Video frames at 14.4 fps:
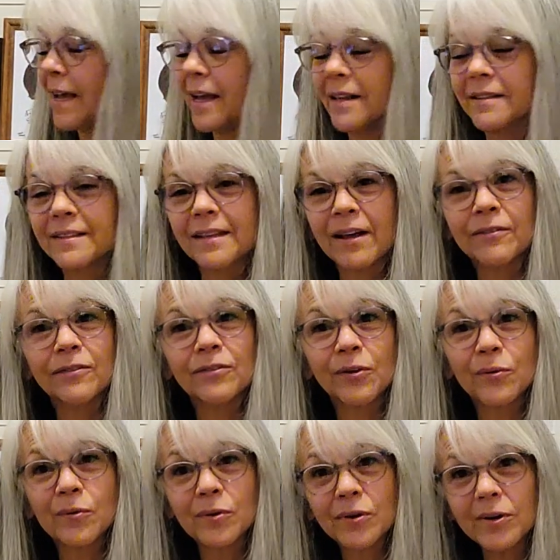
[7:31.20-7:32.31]
it sounds so
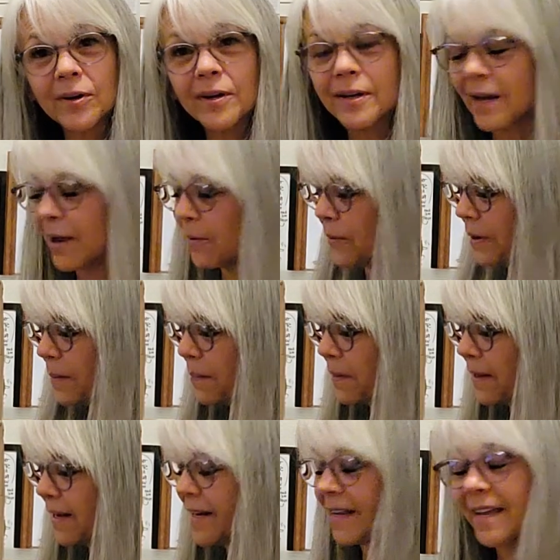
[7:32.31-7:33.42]
good, I want to
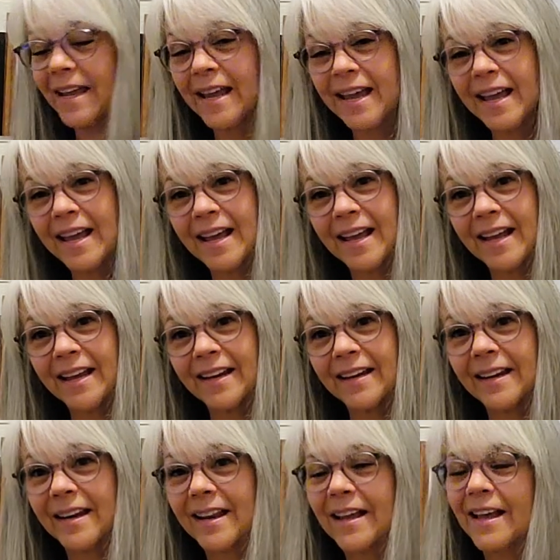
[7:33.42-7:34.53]
play it
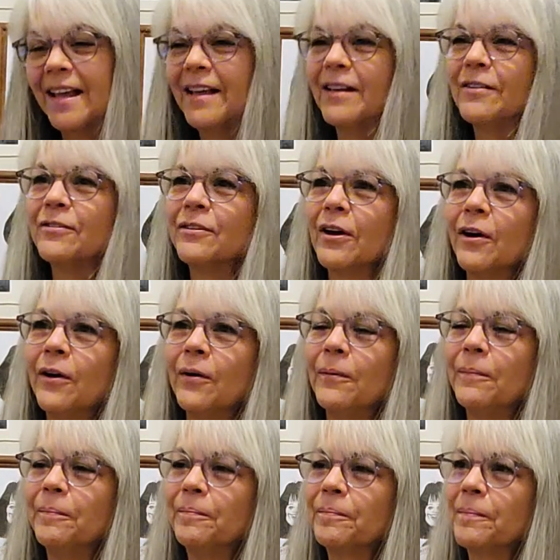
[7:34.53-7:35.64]
again. So
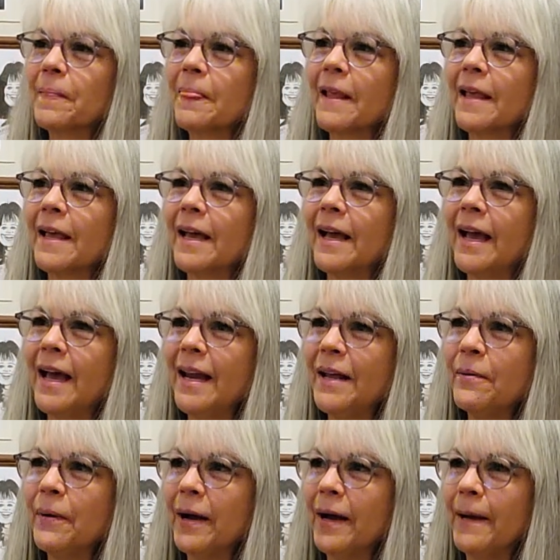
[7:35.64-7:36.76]

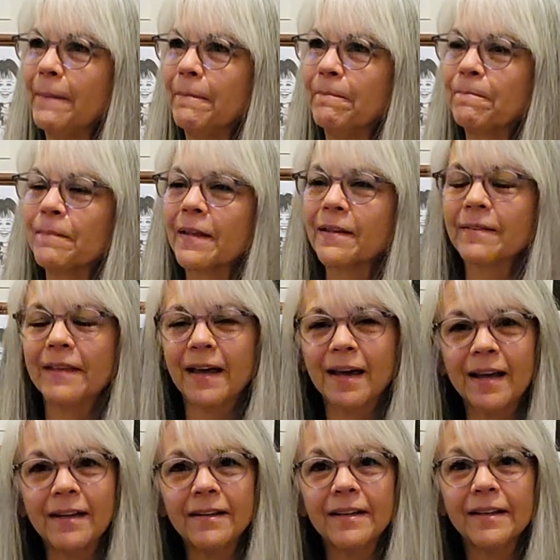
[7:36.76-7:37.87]
anyway,
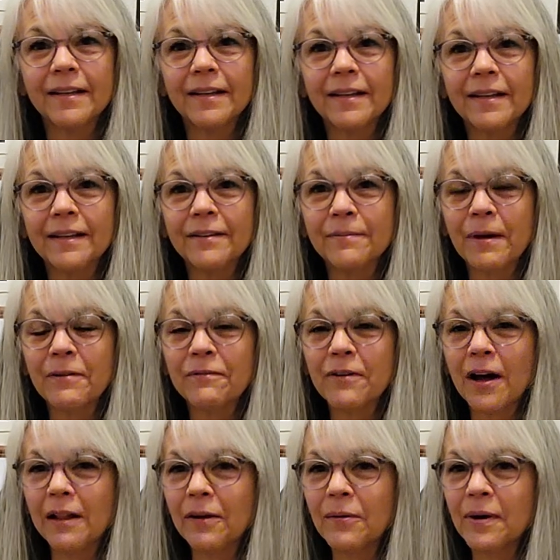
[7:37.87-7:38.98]
that is my
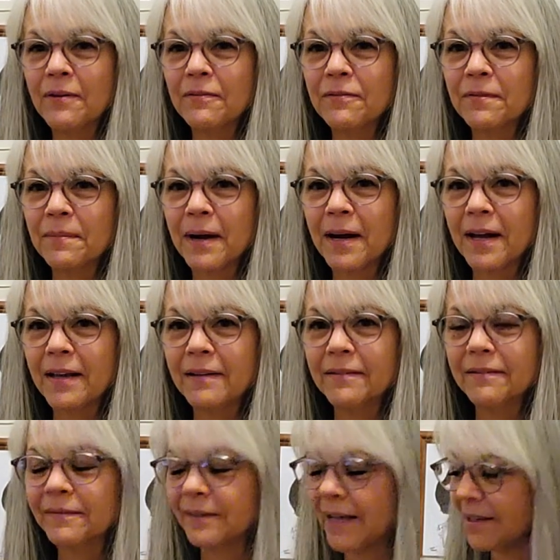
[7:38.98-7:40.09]
follow-up from my
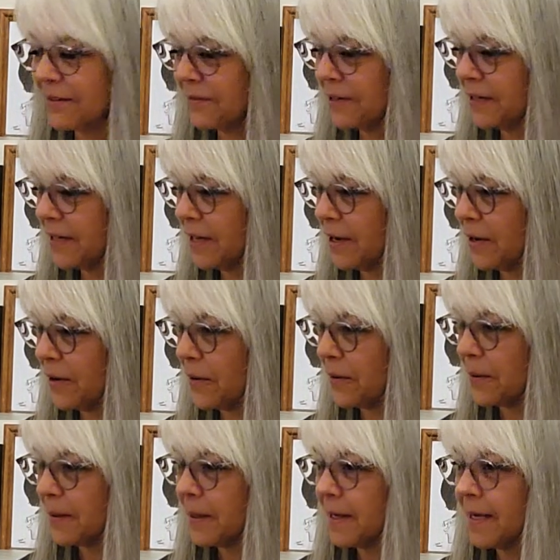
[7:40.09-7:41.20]
last video.
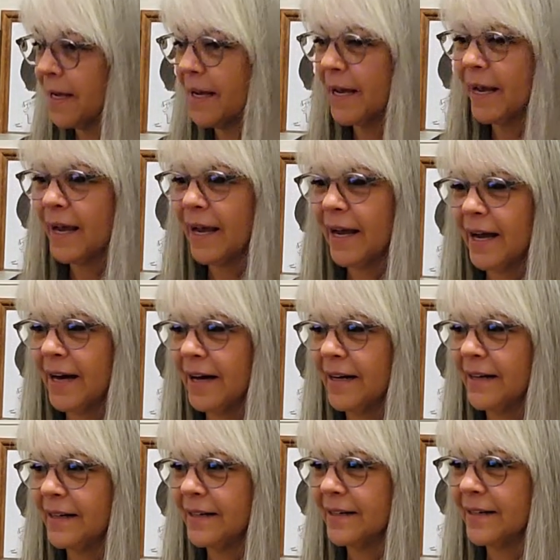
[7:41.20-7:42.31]

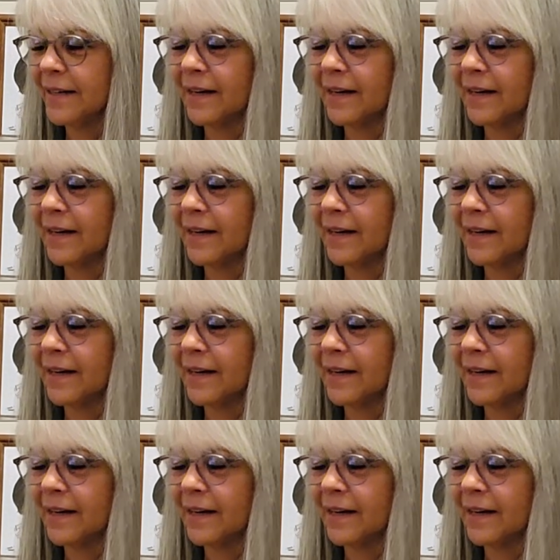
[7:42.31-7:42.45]
And